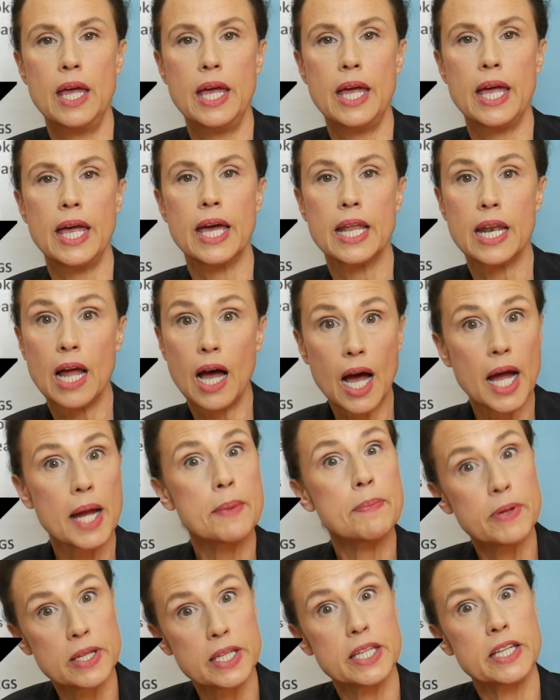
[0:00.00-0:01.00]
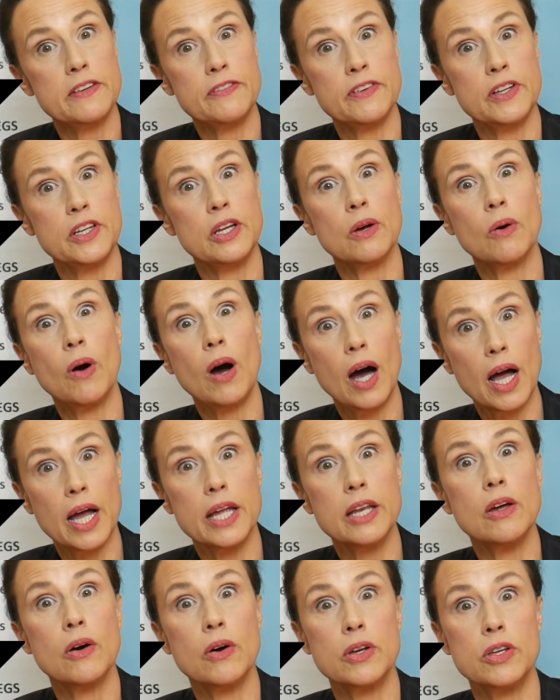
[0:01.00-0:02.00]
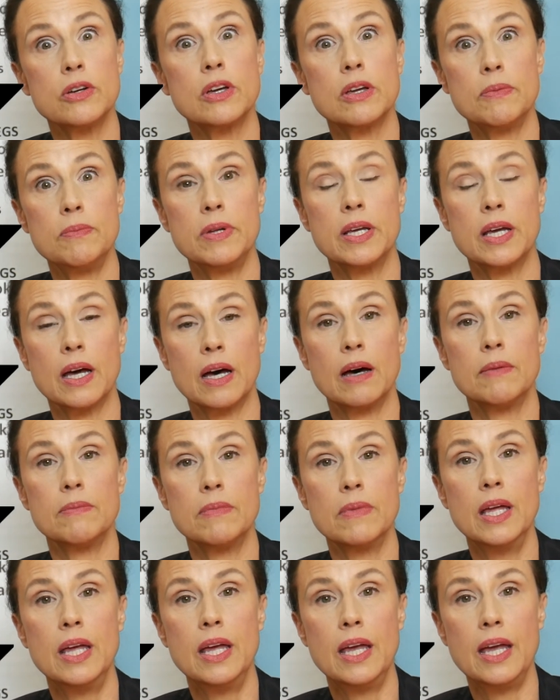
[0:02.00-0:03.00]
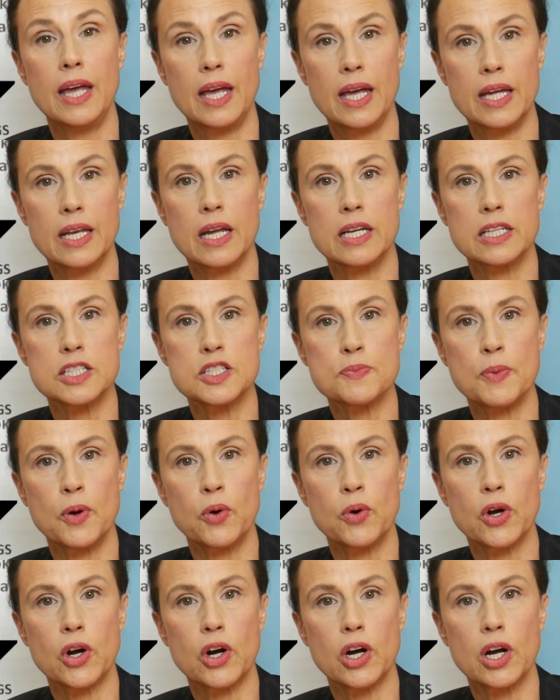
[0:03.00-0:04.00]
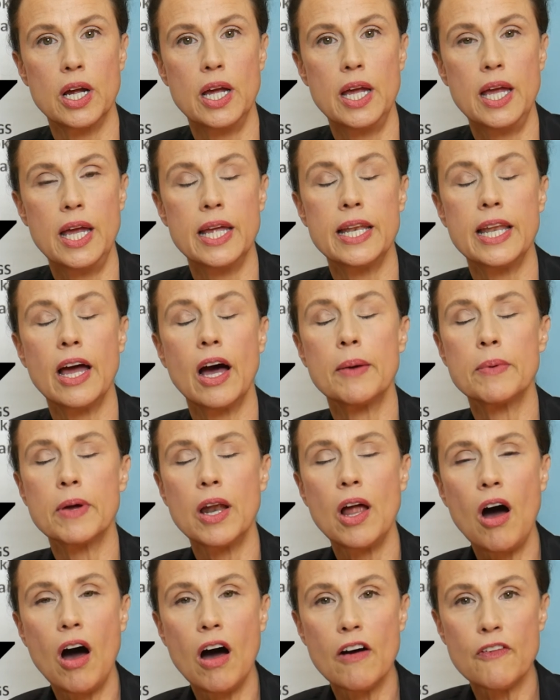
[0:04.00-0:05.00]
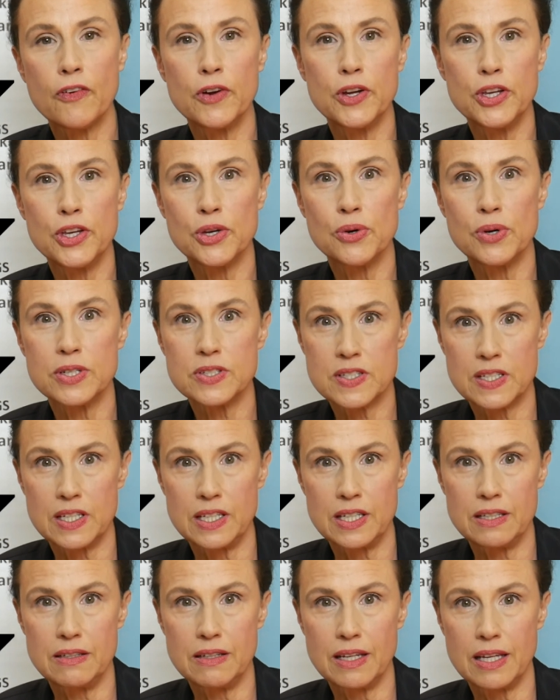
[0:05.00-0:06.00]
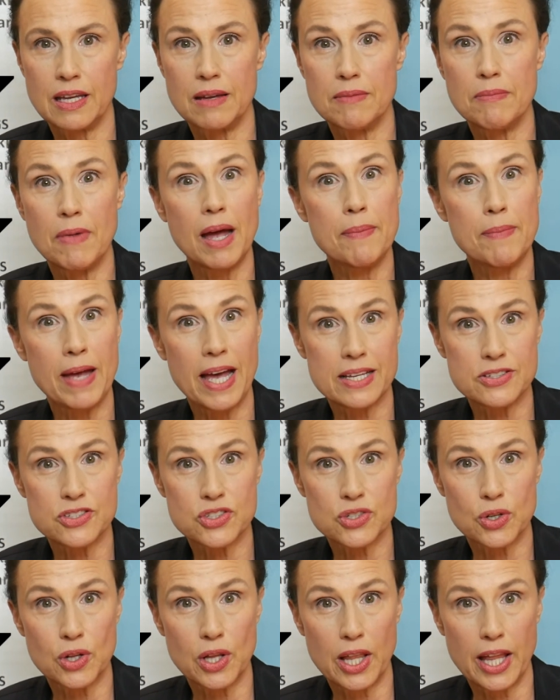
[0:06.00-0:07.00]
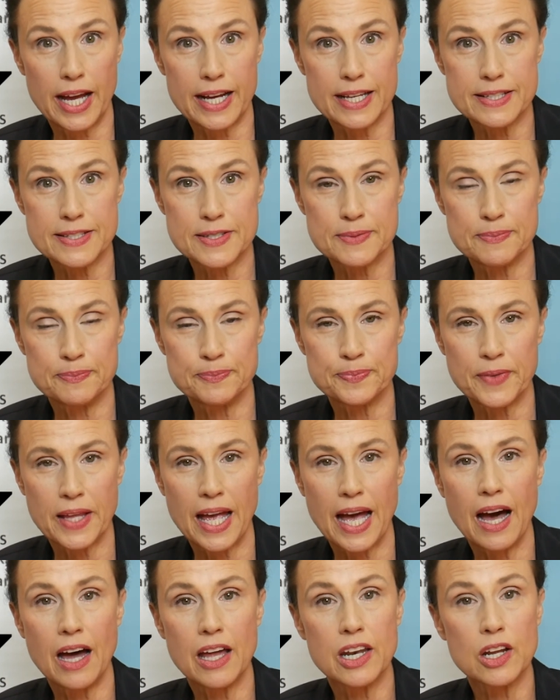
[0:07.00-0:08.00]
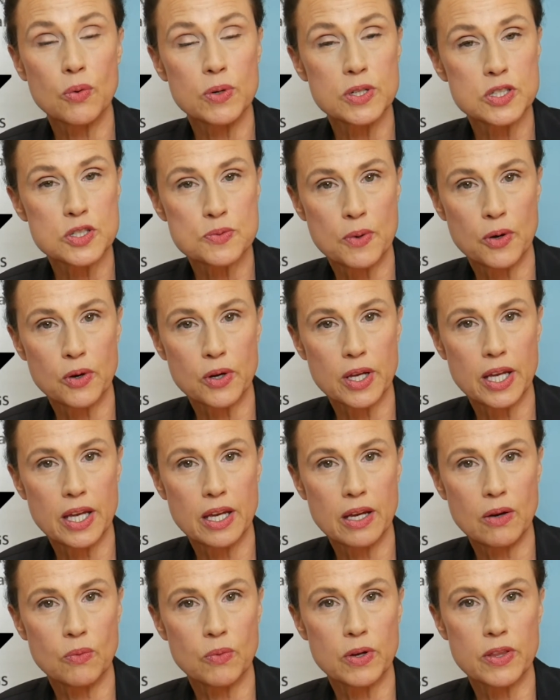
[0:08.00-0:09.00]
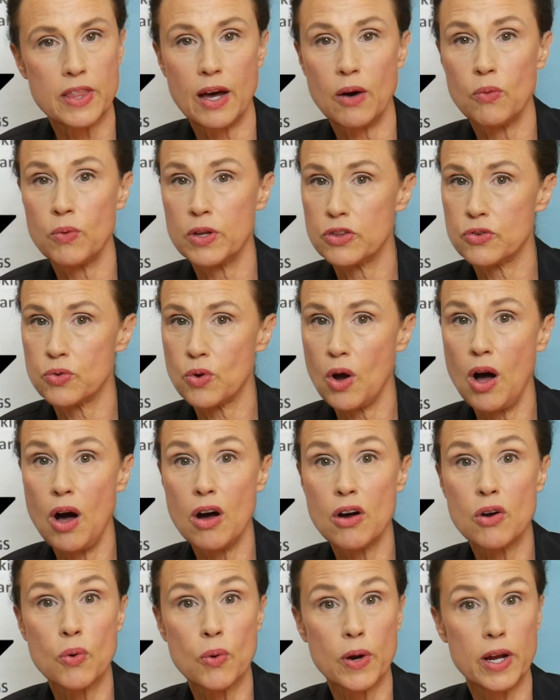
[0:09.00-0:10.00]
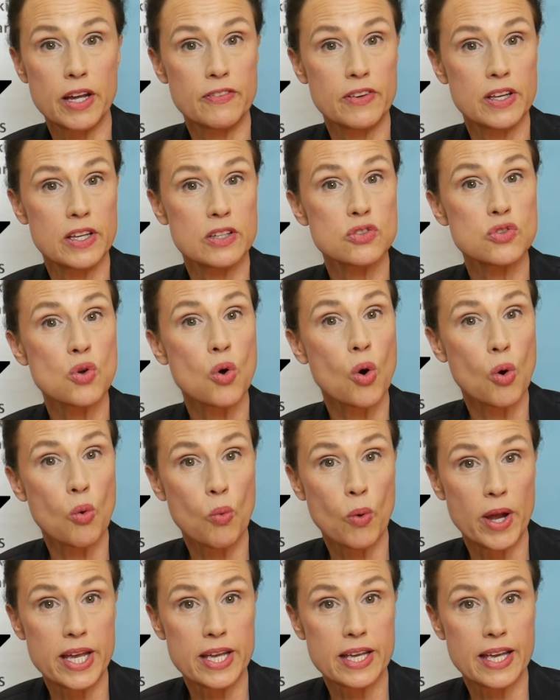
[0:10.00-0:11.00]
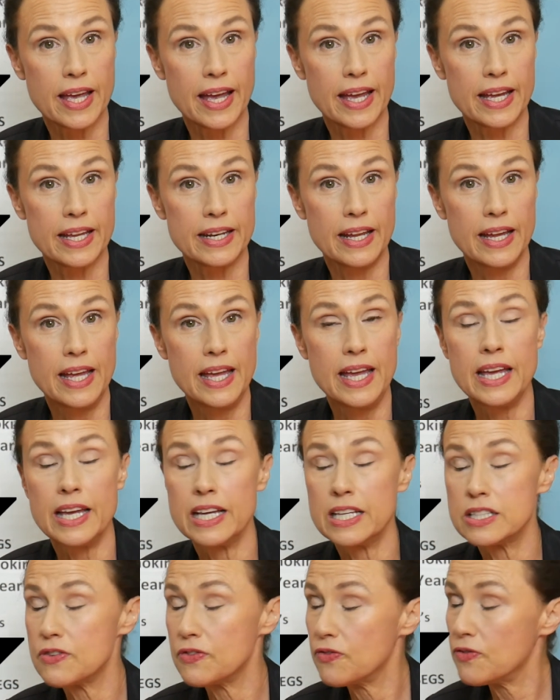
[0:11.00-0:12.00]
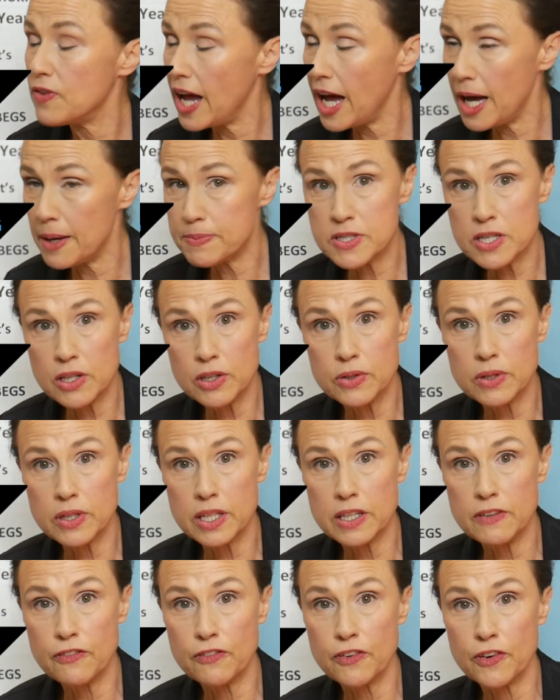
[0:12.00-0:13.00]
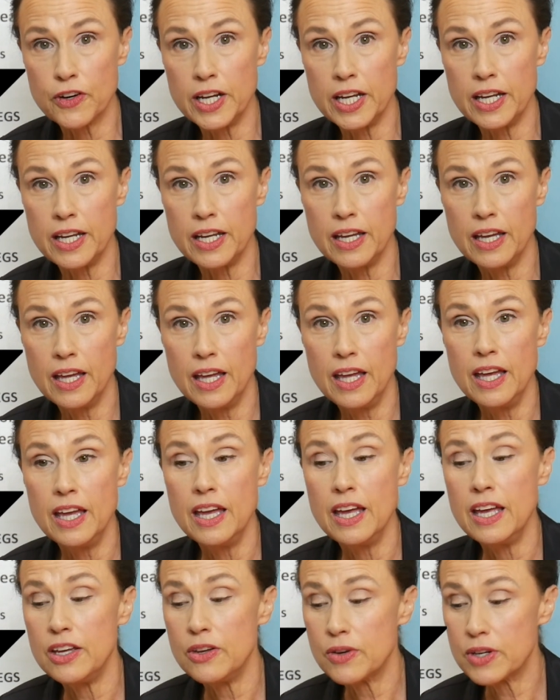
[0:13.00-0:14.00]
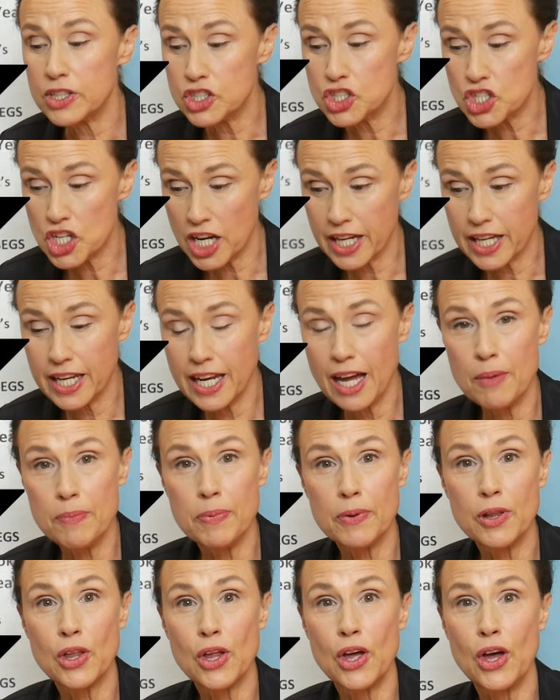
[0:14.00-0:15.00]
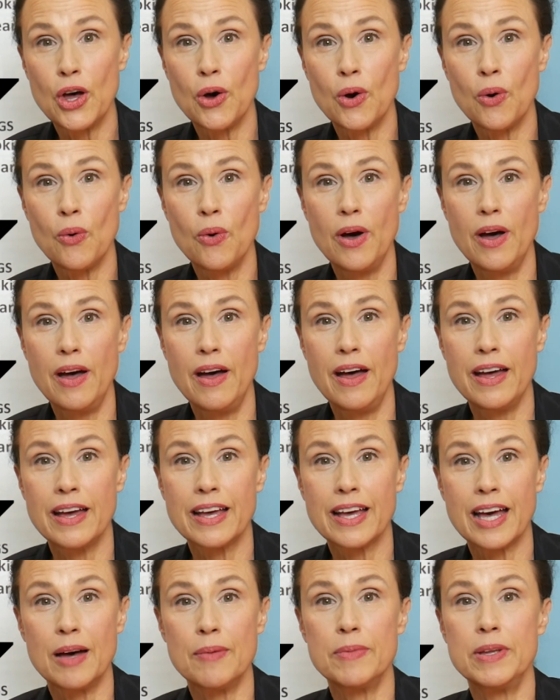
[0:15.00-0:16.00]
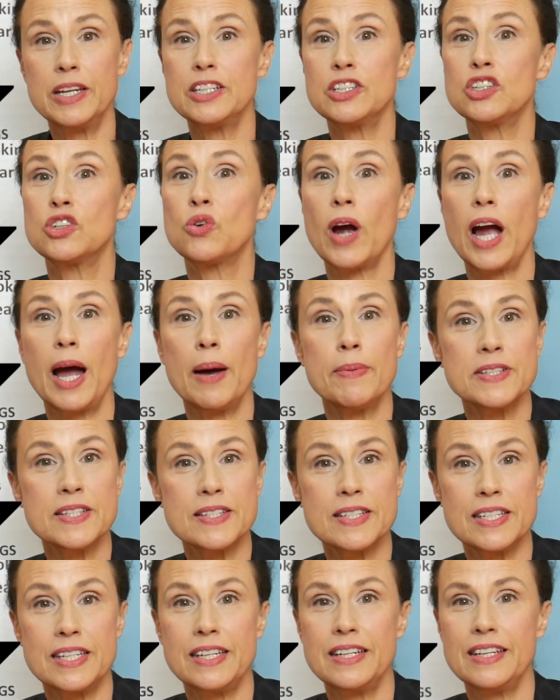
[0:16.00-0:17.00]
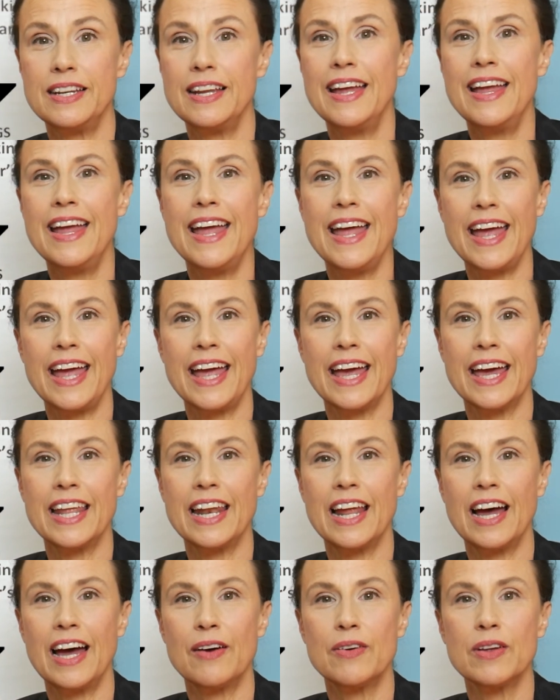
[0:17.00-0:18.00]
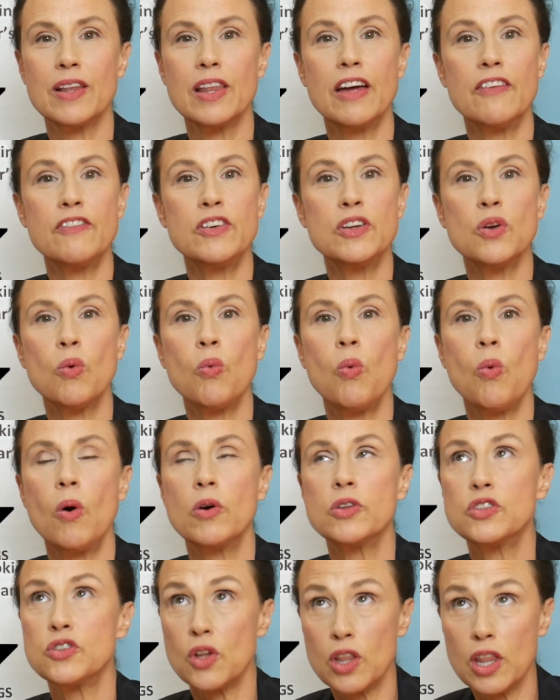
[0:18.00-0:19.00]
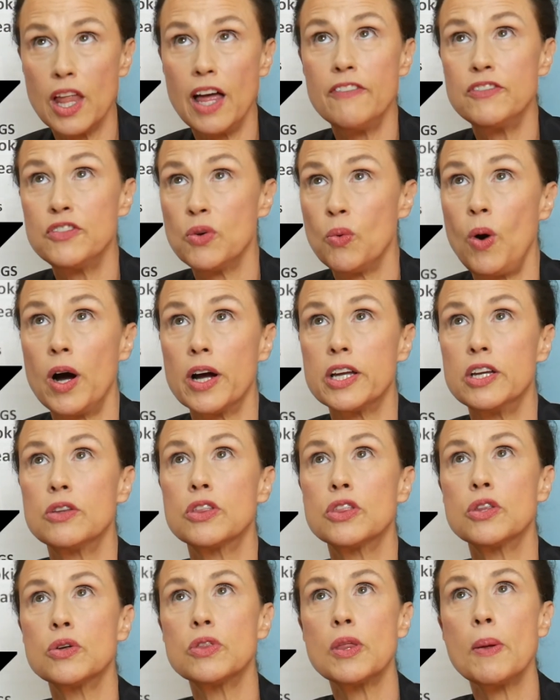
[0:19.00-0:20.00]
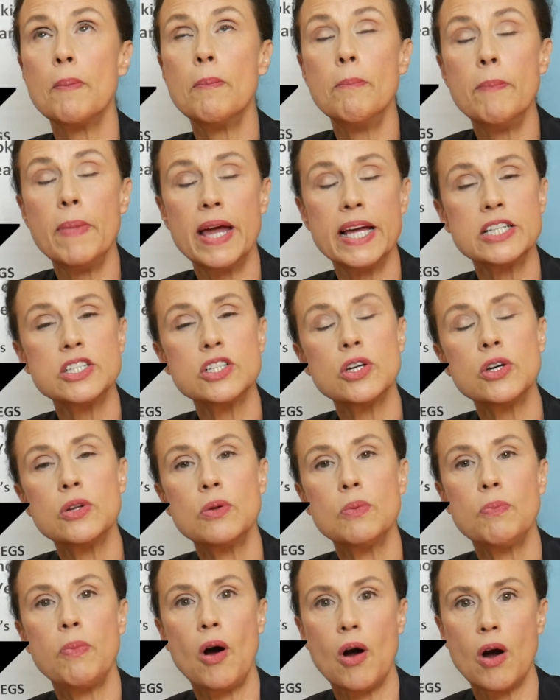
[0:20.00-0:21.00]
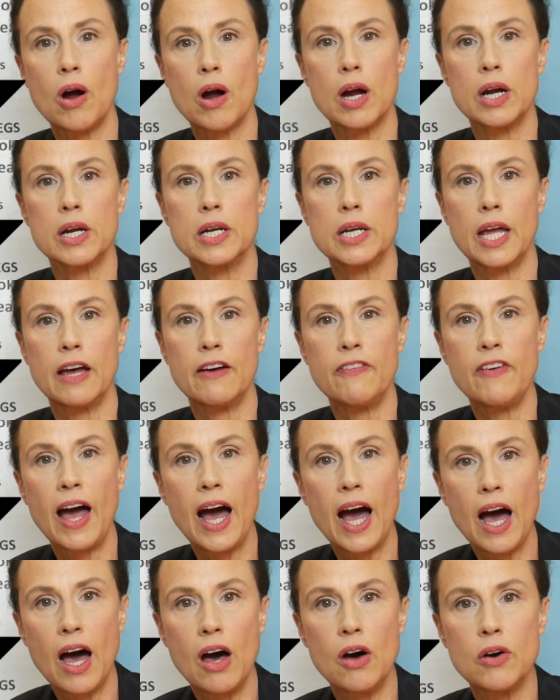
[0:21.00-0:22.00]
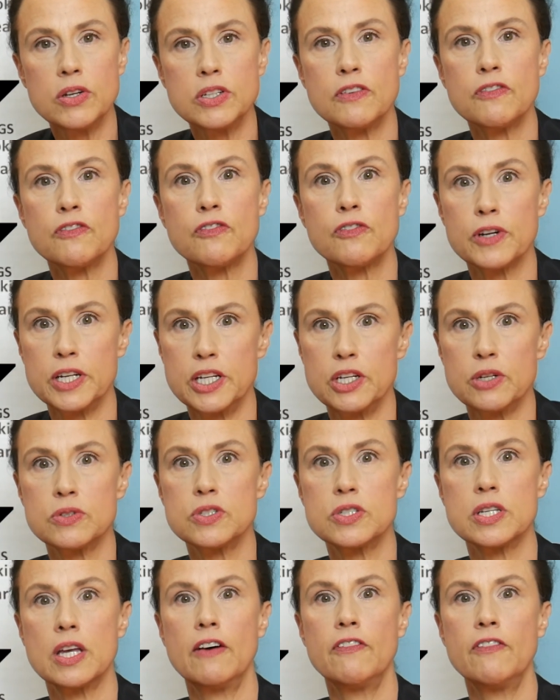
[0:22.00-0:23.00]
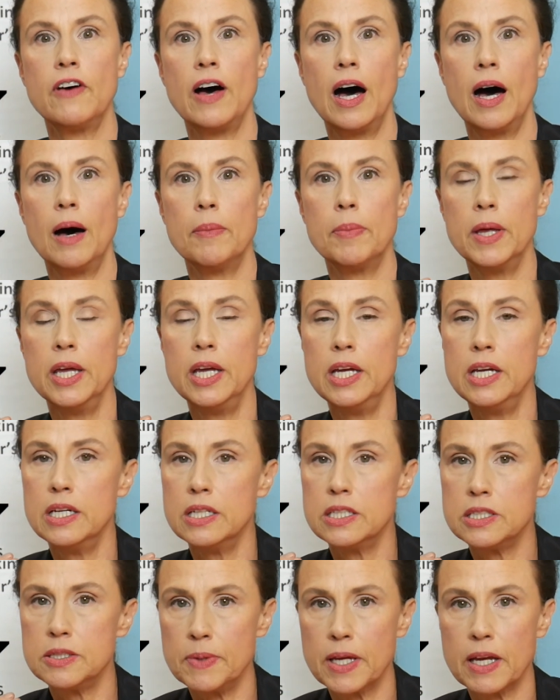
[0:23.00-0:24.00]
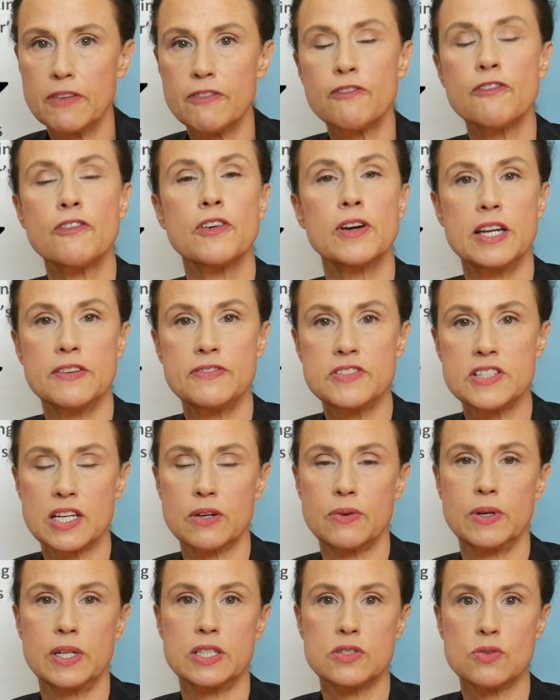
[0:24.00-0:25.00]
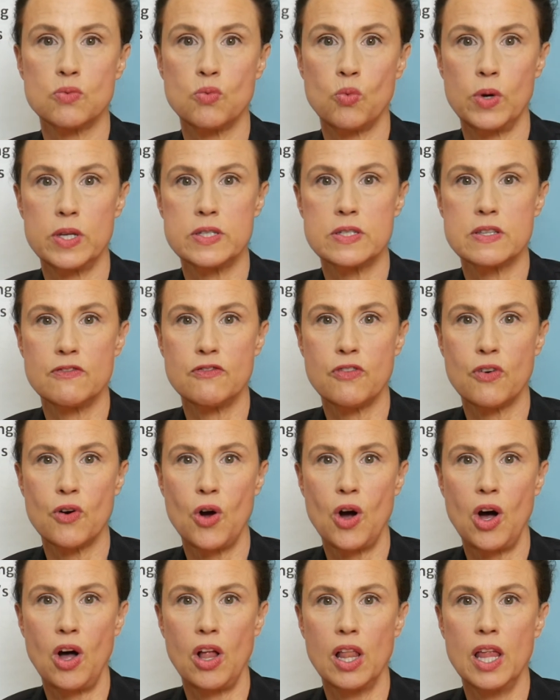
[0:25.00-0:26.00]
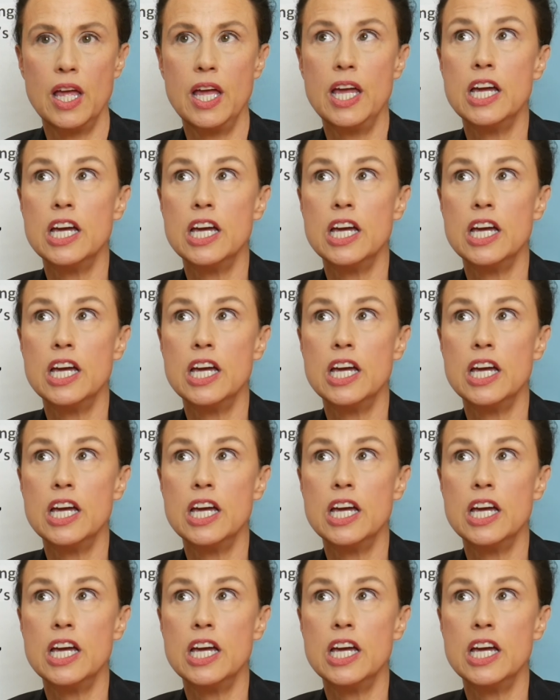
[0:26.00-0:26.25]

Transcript: And I believe in you. I know you can become a non-smoker. Now, I'm going to offer you a seat in my masterclass, How to Quit Smoking Without Withdrawal, Cravings, or Weight Gain. It's absolutely free. You can check it out below. Come in and grab a seat. And I would love you to walk you through the mental part of how to free yourself up to become free of cigarettes once and for all.